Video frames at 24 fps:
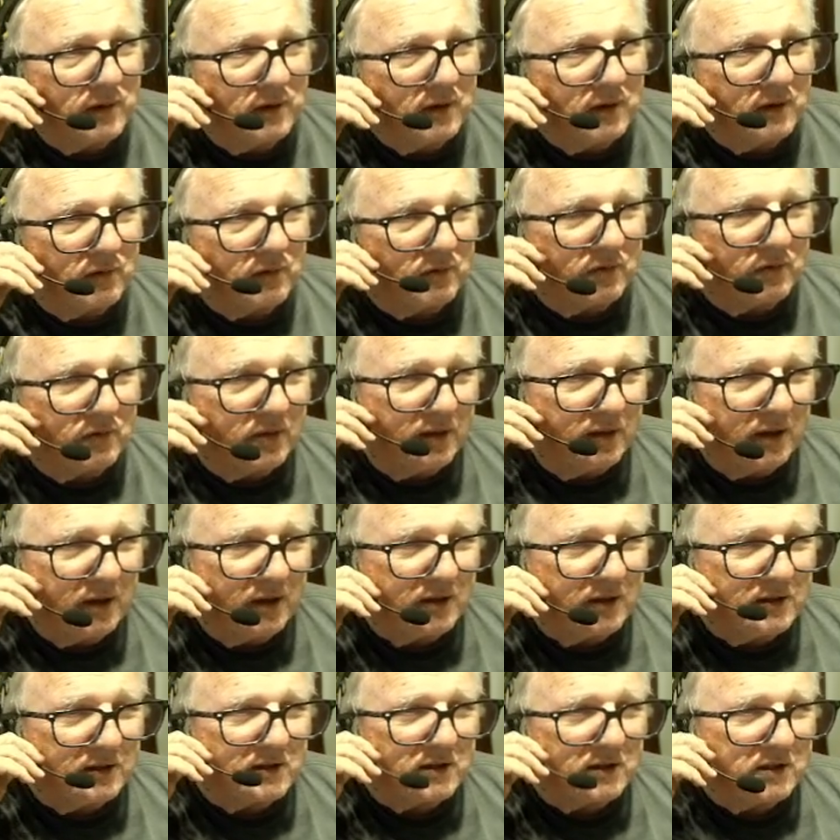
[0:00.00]

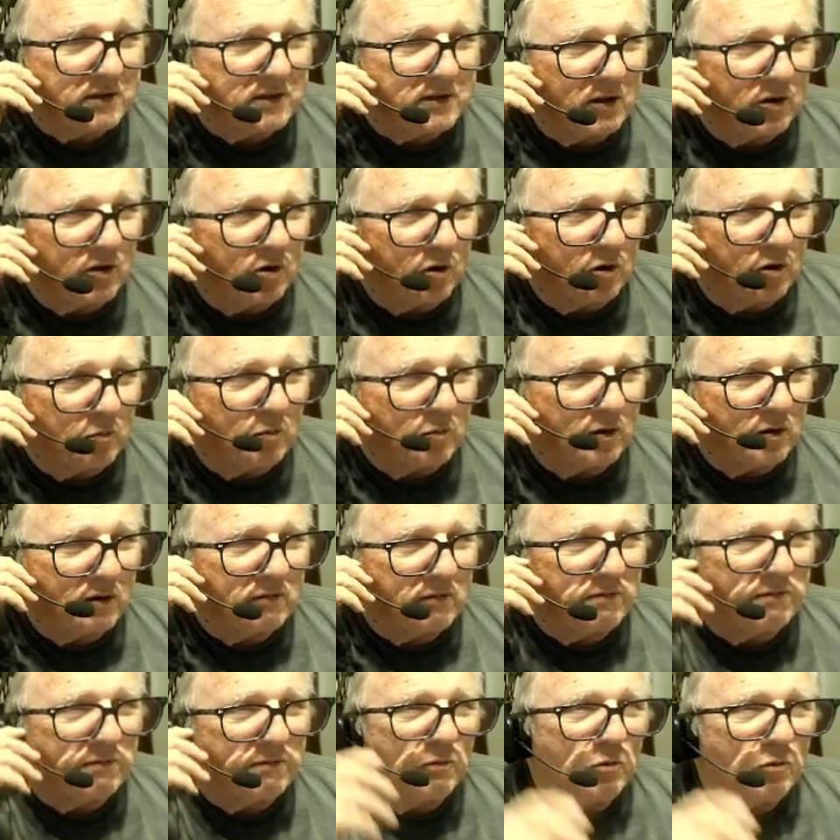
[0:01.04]
This is the homework
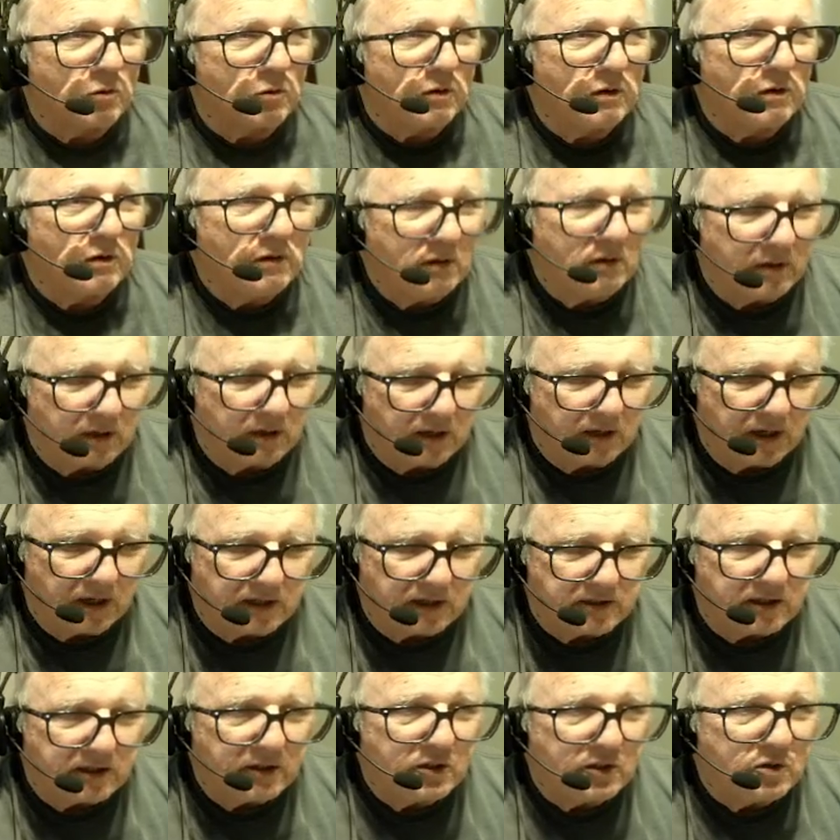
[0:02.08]
for
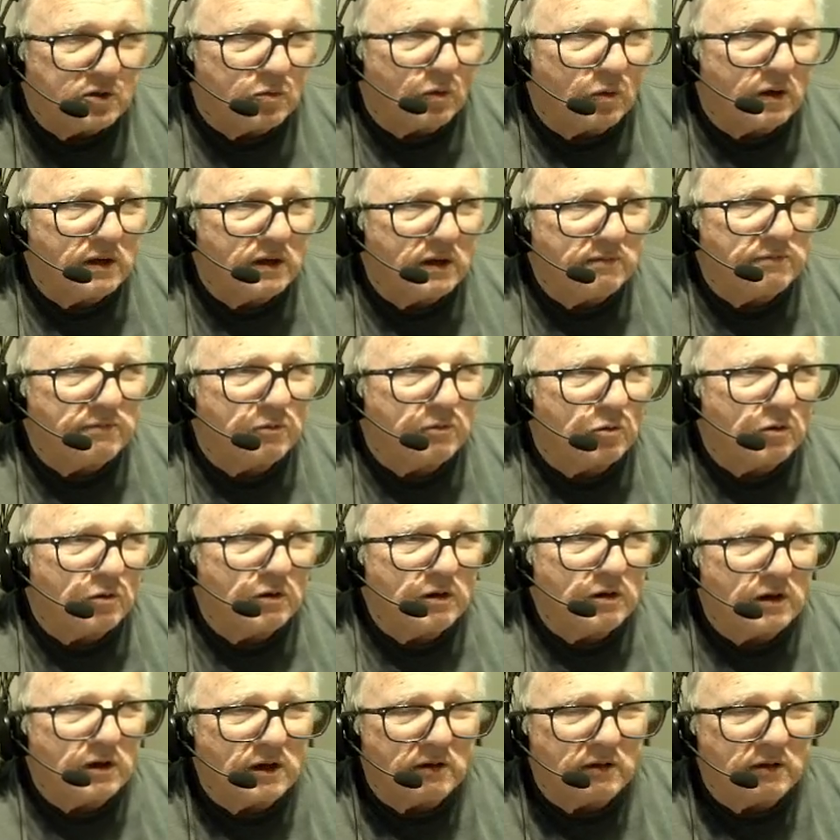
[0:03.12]
lesson
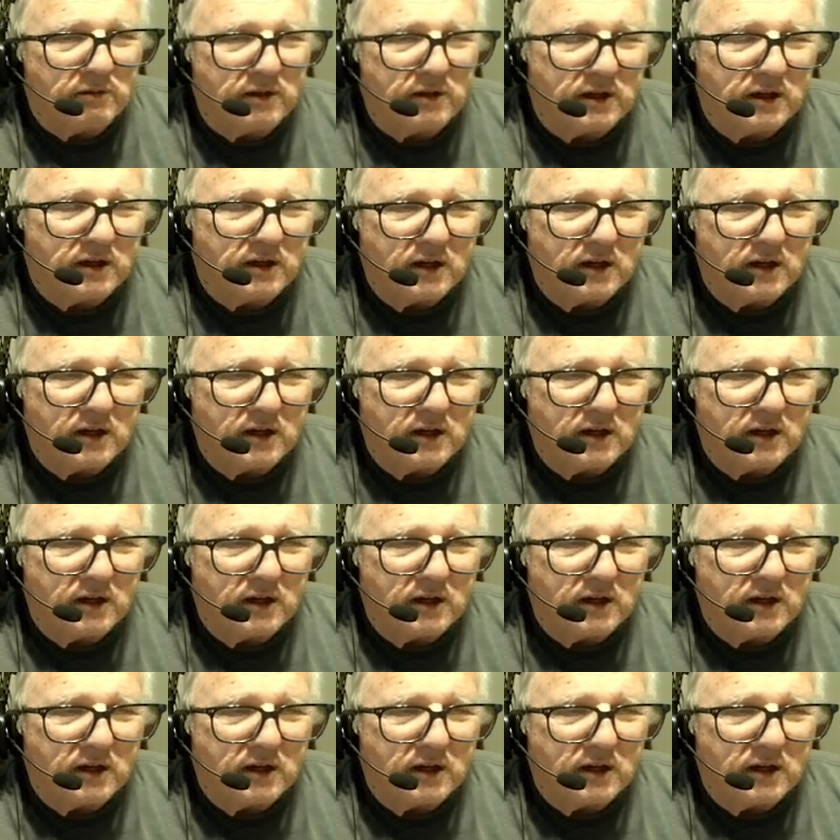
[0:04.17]
24 of the